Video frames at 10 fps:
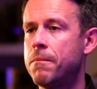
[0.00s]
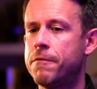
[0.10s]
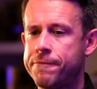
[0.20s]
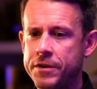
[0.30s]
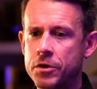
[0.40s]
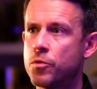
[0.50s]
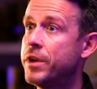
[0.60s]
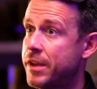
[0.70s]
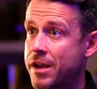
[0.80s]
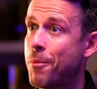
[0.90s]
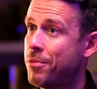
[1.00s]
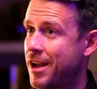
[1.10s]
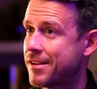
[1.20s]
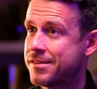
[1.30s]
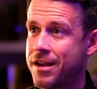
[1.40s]
feel really
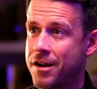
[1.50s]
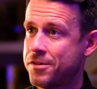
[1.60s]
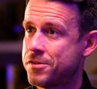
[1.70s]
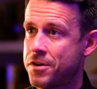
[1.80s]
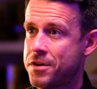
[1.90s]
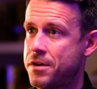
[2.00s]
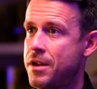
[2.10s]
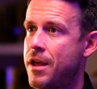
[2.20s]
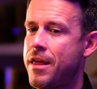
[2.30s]
complex and uncertain.